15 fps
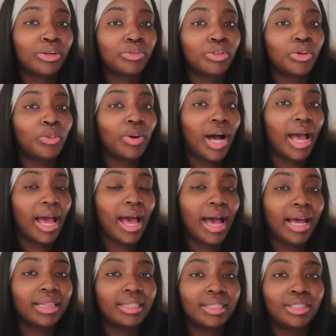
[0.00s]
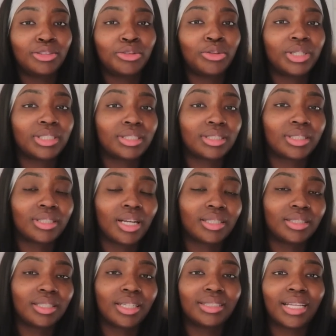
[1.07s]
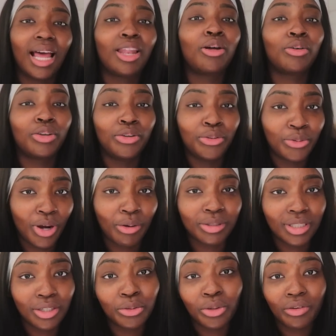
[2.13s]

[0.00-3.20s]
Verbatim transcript: don't know why I had these two as a suggestion because I low-key knew what I was gonna do